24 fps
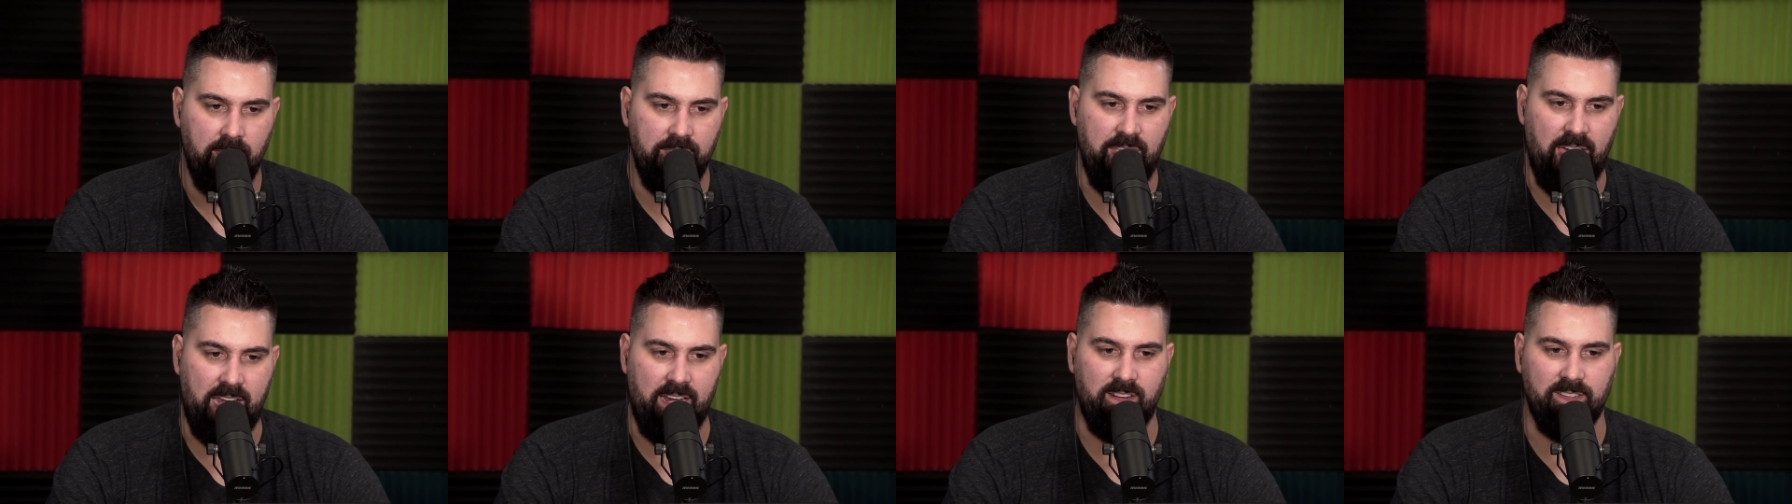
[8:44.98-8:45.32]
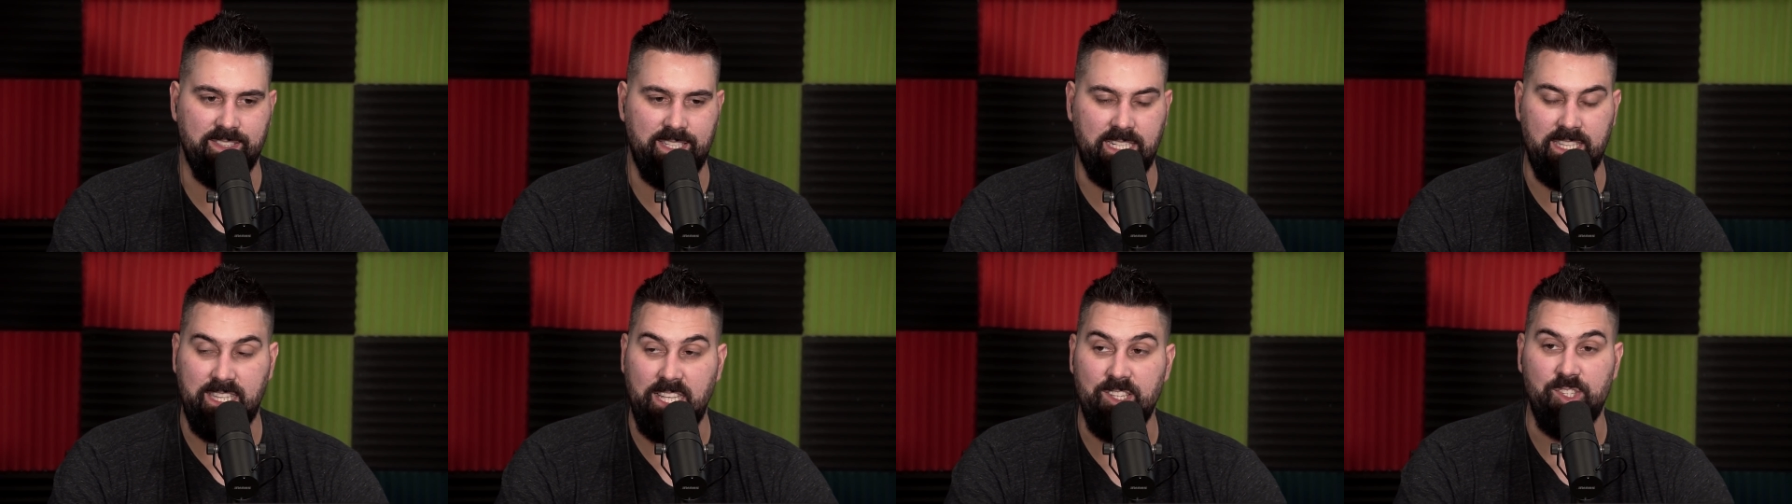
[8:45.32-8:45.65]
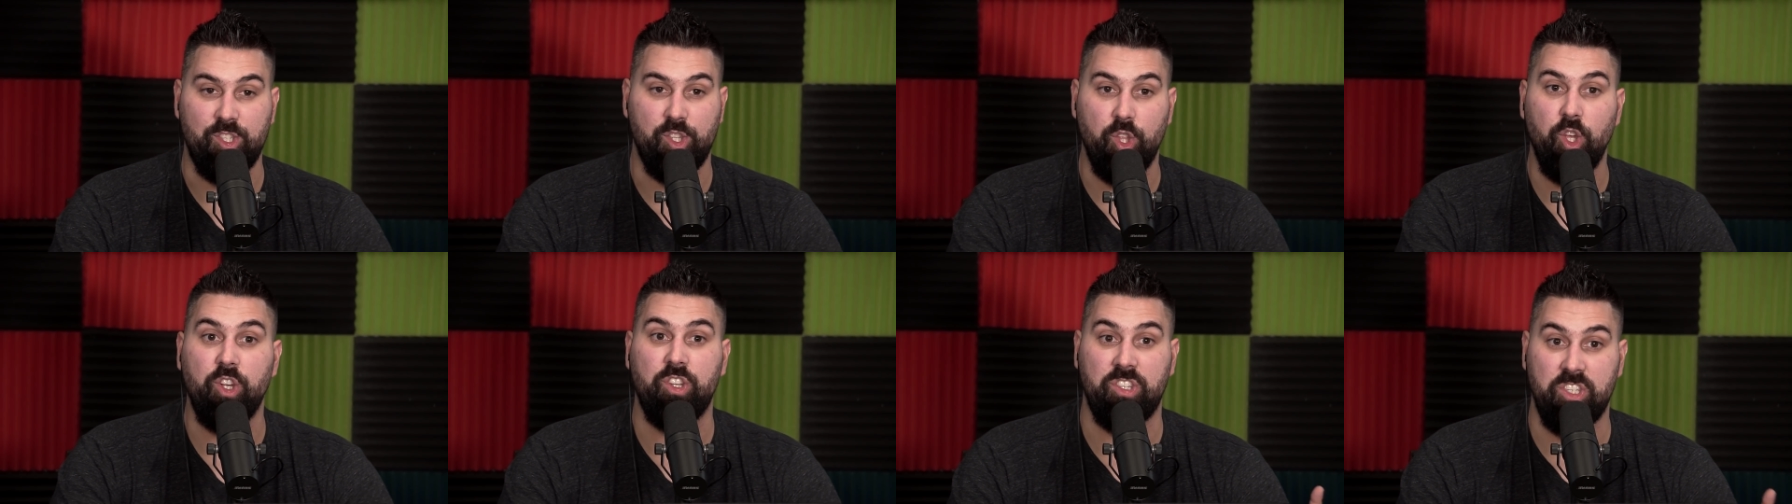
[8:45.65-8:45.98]
that I was like,
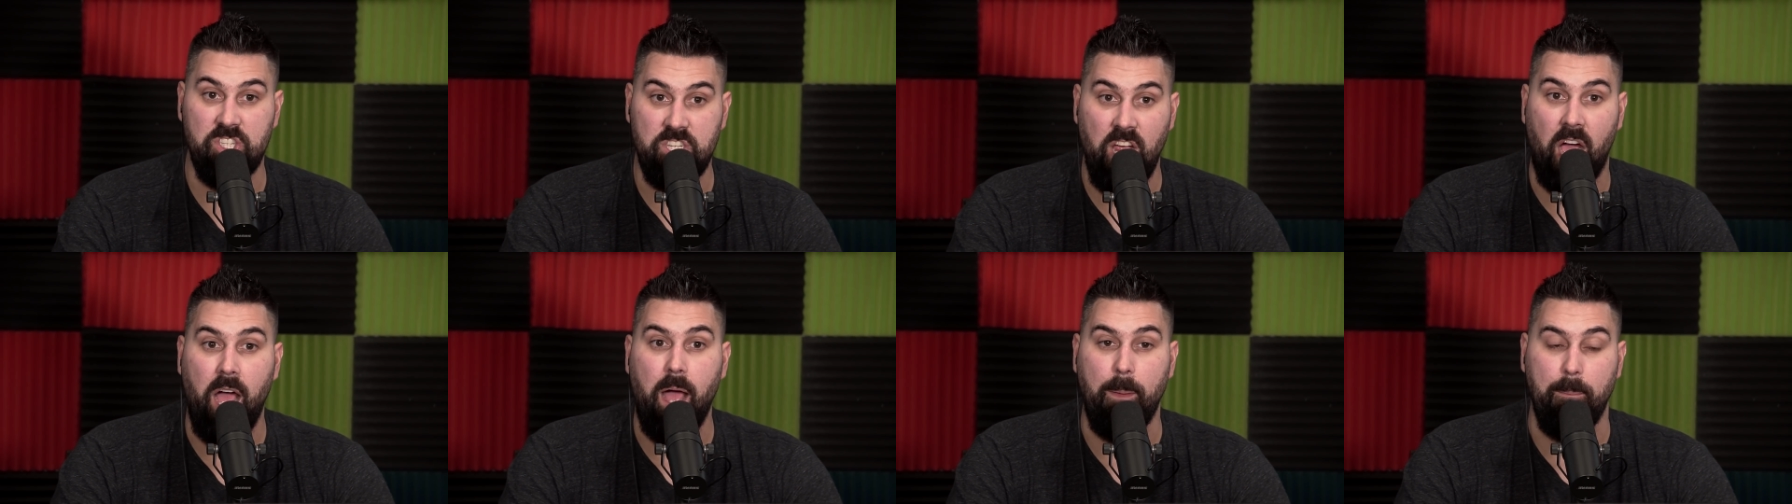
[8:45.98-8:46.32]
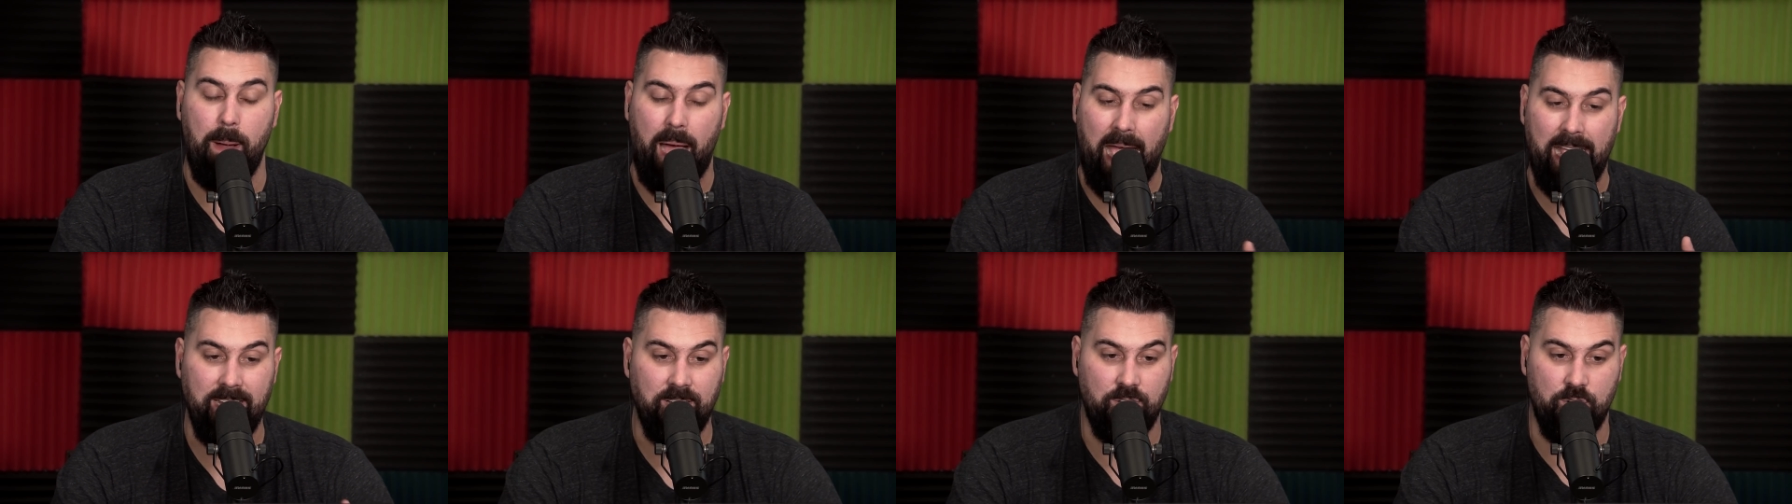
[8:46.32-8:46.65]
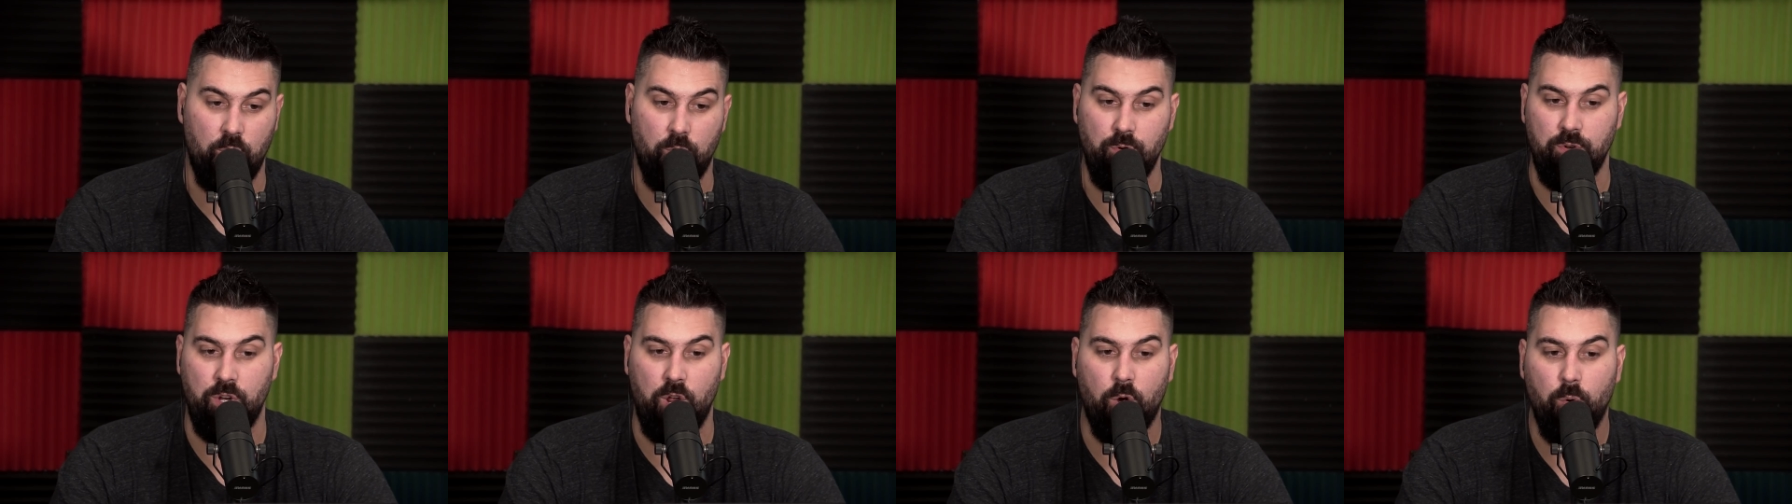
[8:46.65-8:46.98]
this looks dumb. I
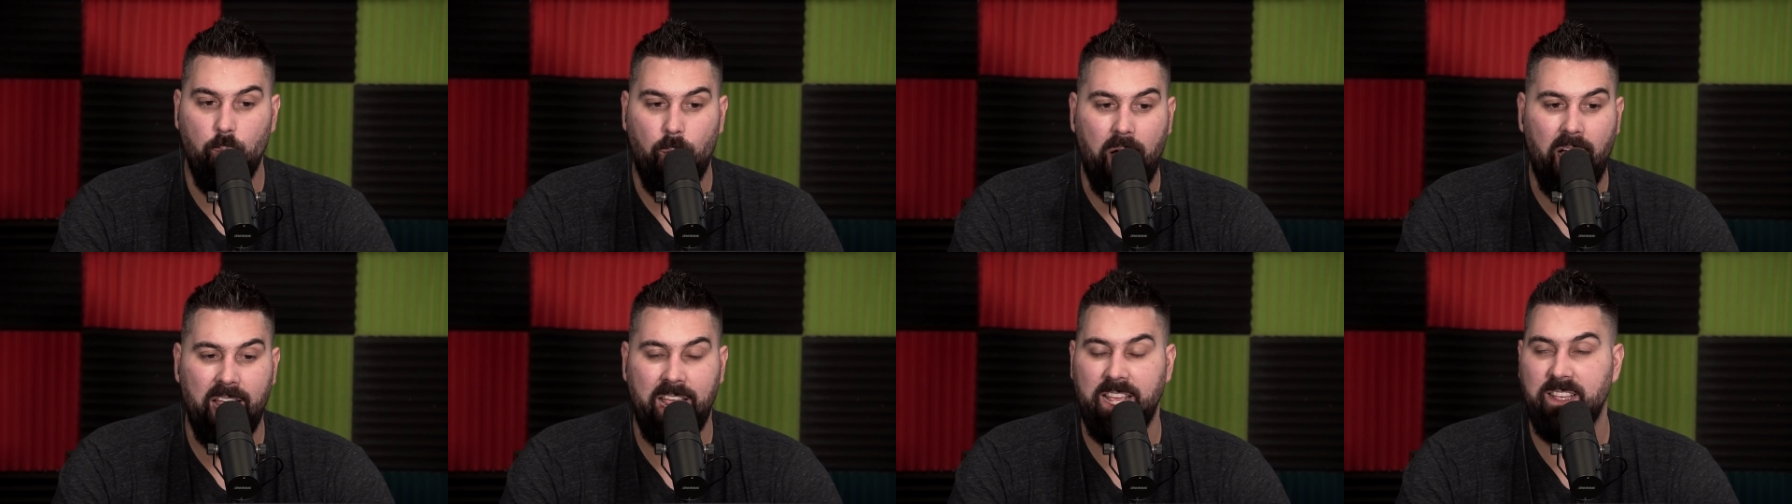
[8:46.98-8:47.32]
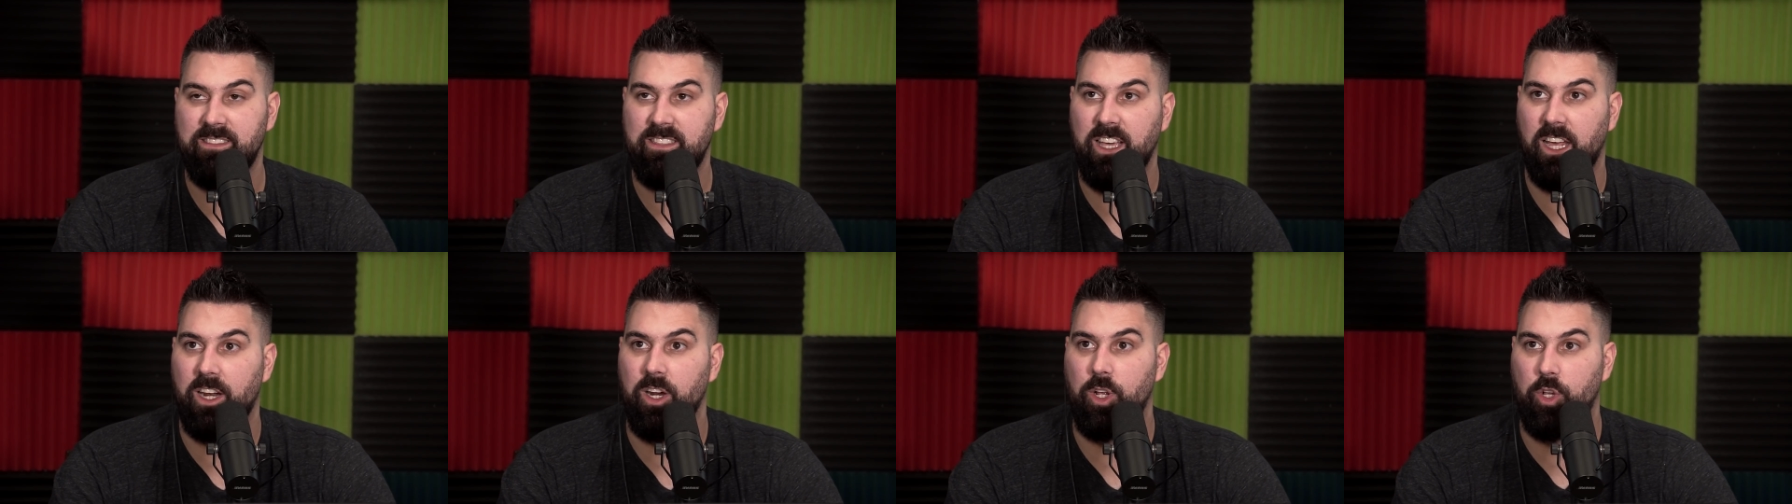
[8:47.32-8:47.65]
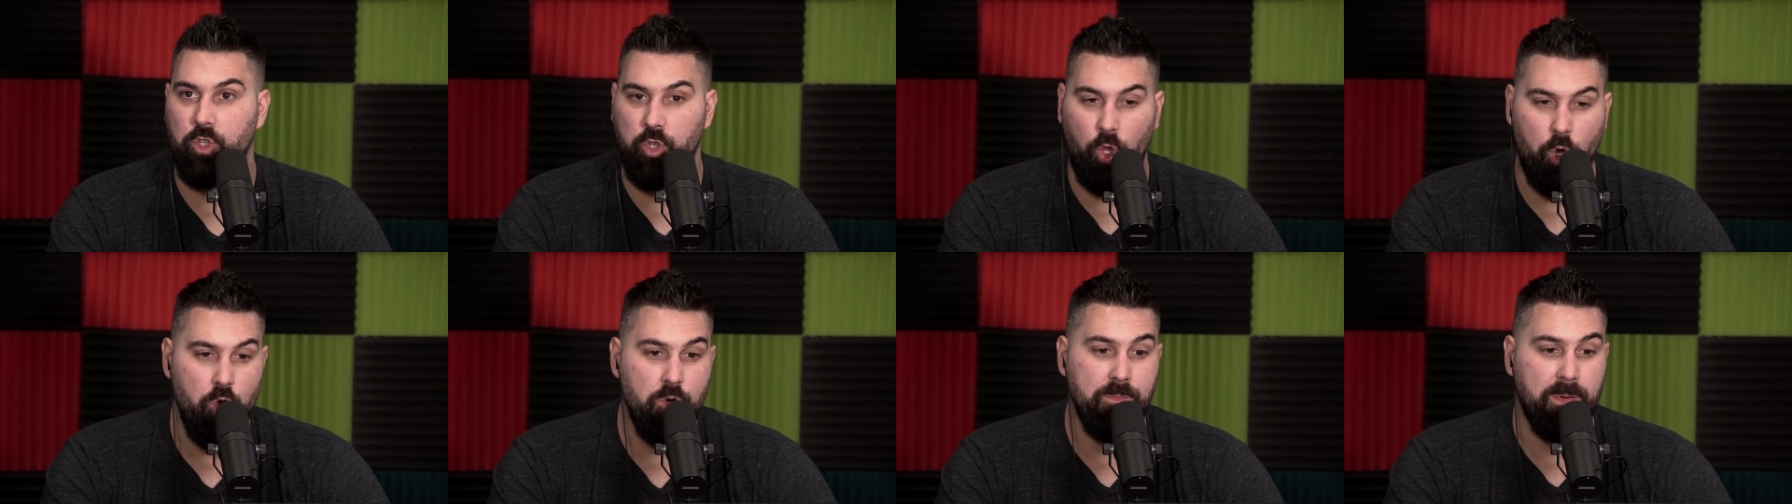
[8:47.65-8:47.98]
don't know why he's got a
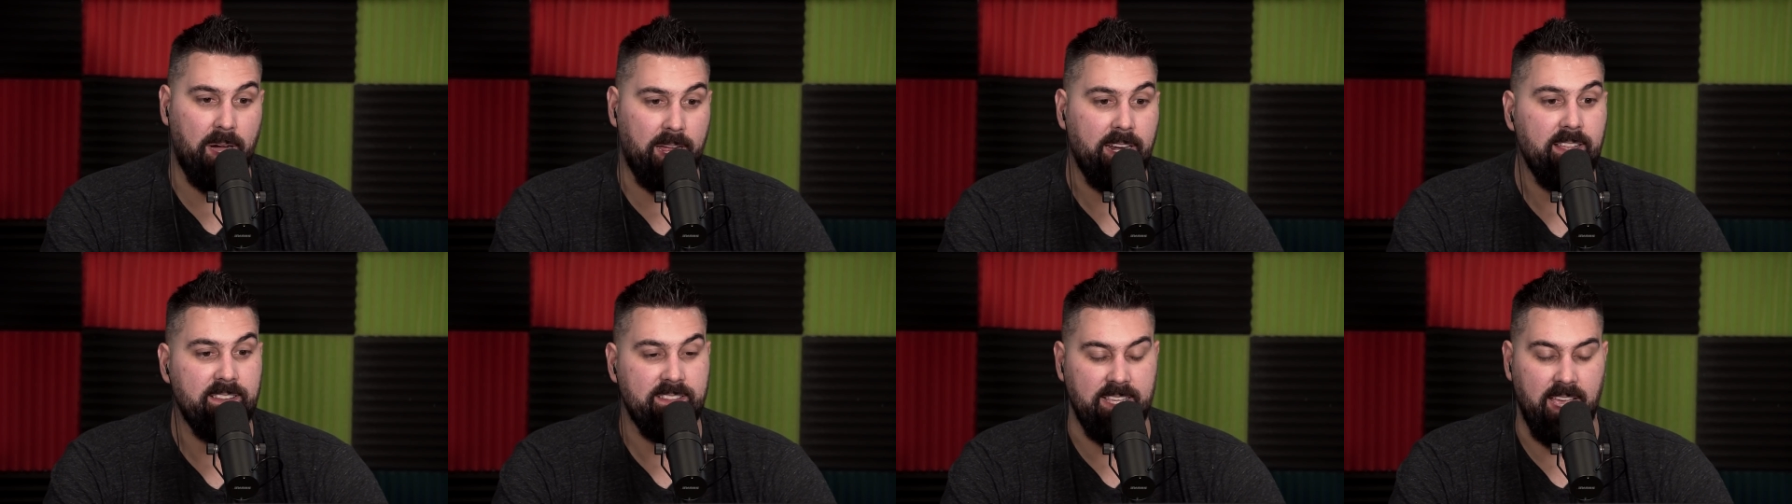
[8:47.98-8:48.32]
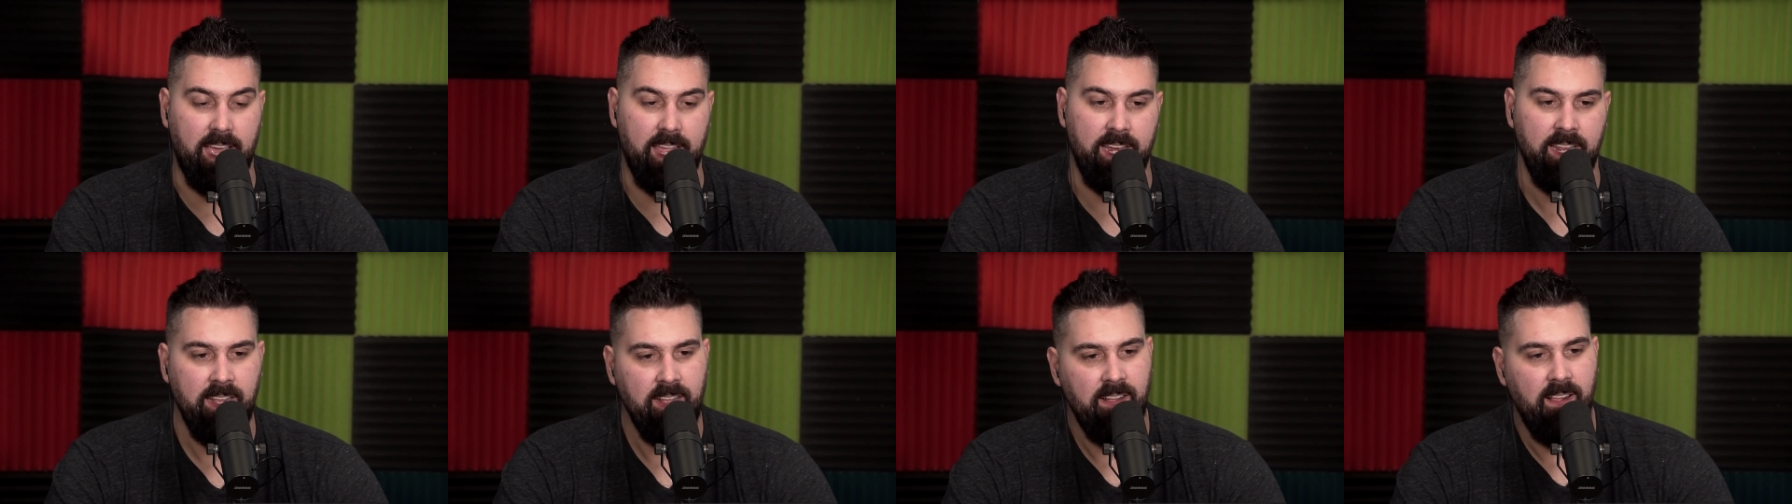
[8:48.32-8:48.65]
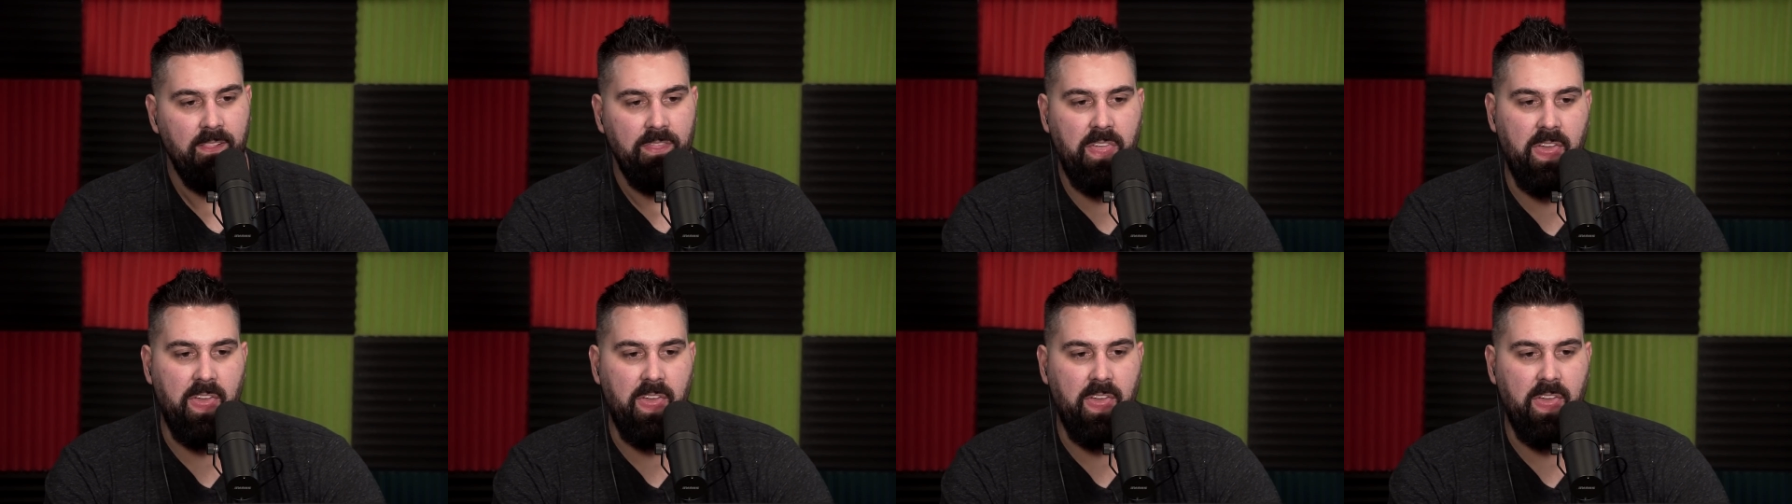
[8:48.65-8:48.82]
globe on his head.